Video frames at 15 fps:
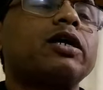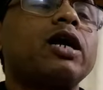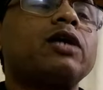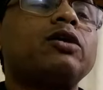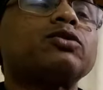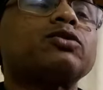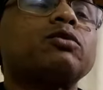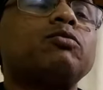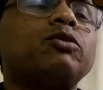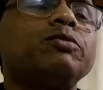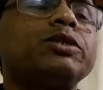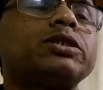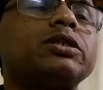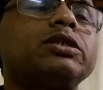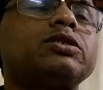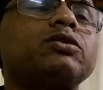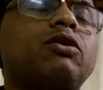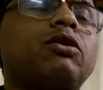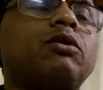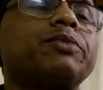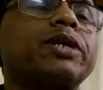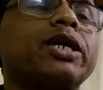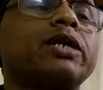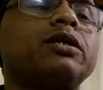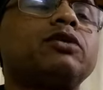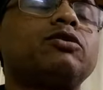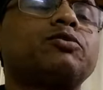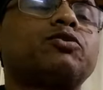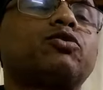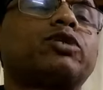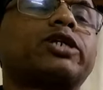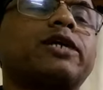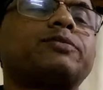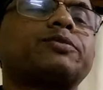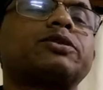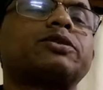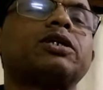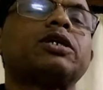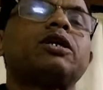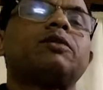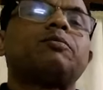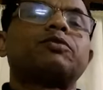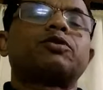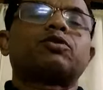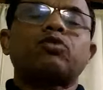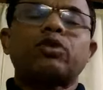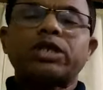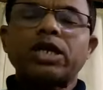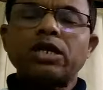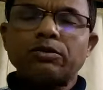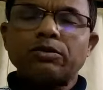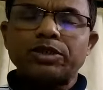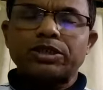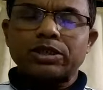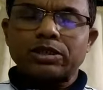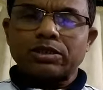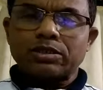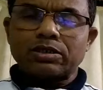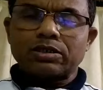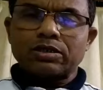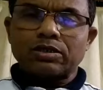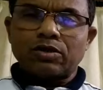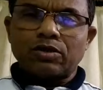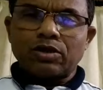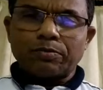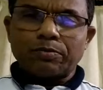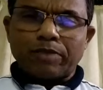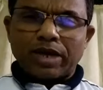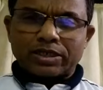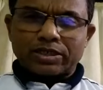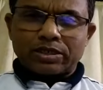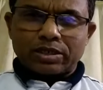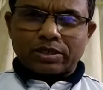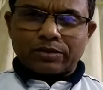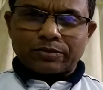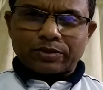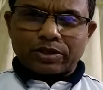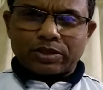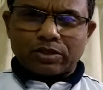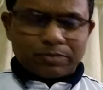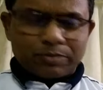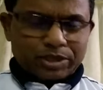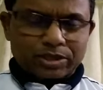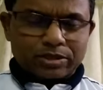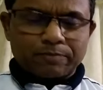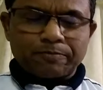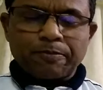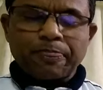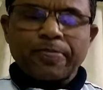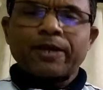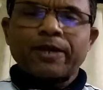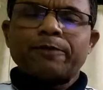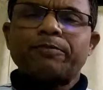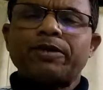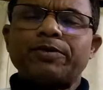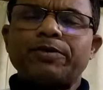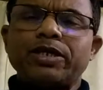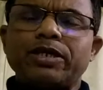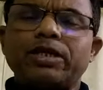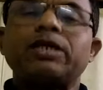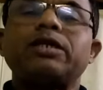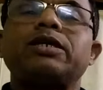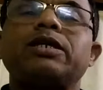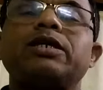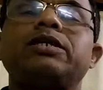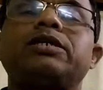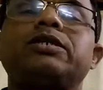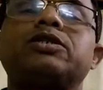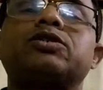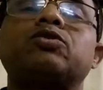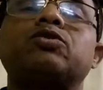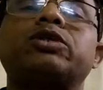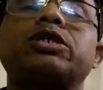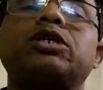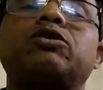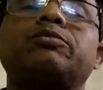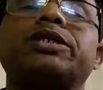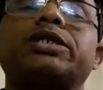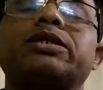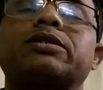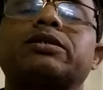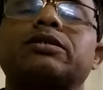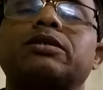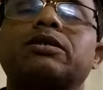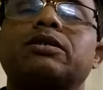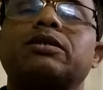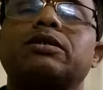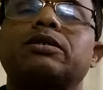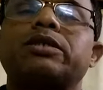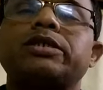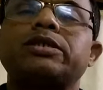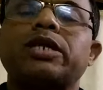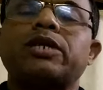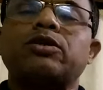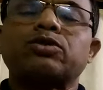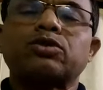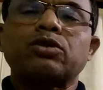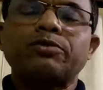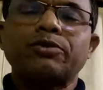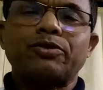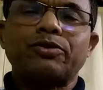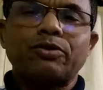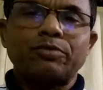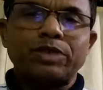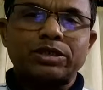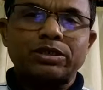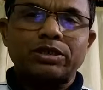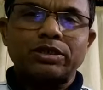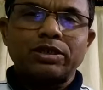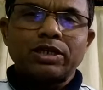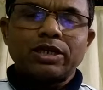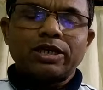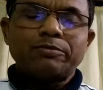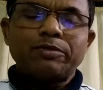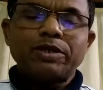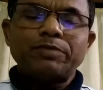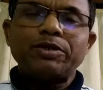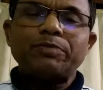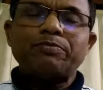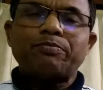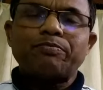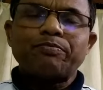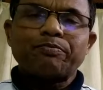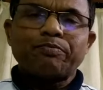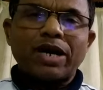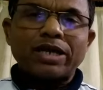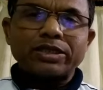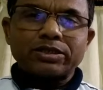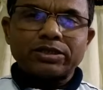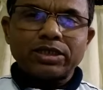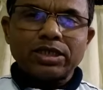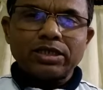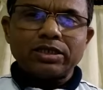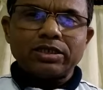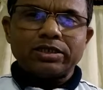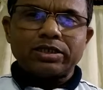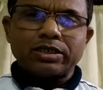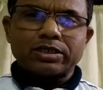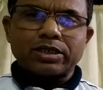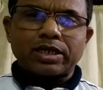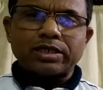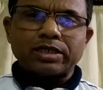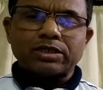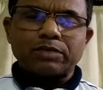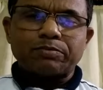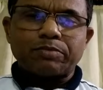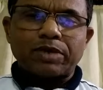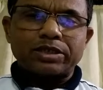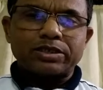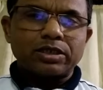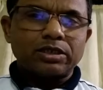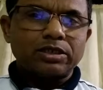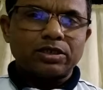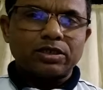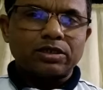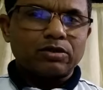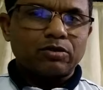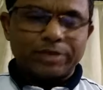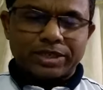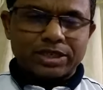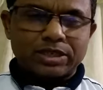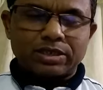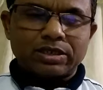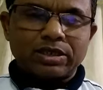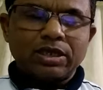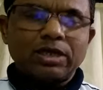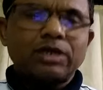Errors of omission is again of two types, total omission or partial omission. Maybe an entry is totally omitted. That is errors of omission. Maybe partially it is correct and partially omitted.